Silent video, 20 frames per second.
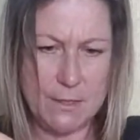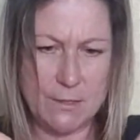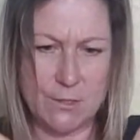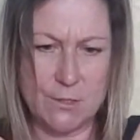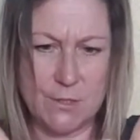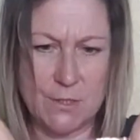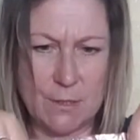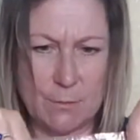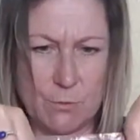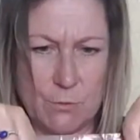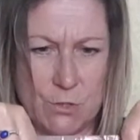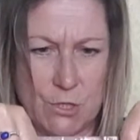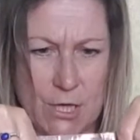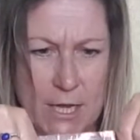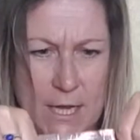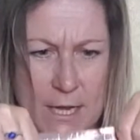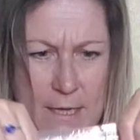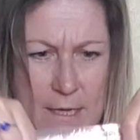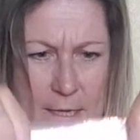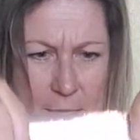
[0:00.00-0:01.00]
Just double
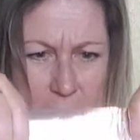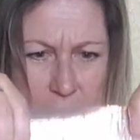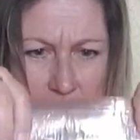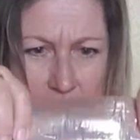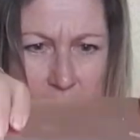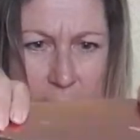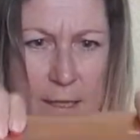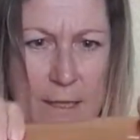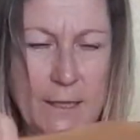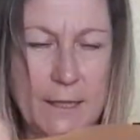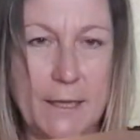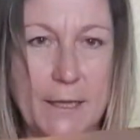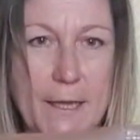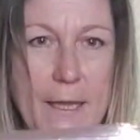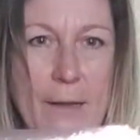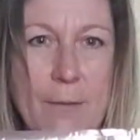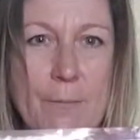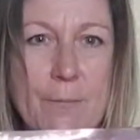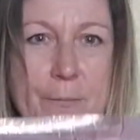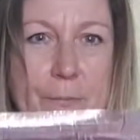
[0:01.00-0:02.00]
check.
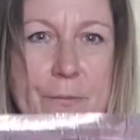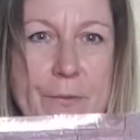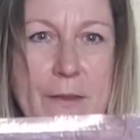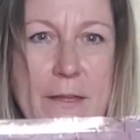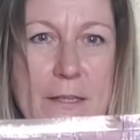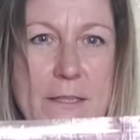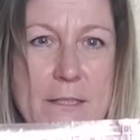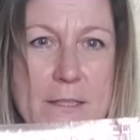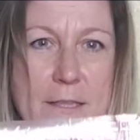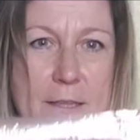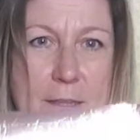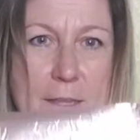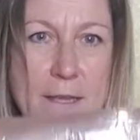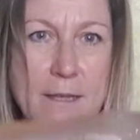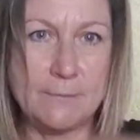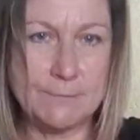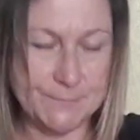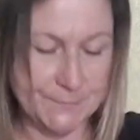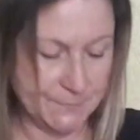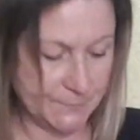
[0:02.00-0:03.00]
Yep, that's in
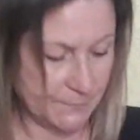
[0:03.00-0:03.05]
there.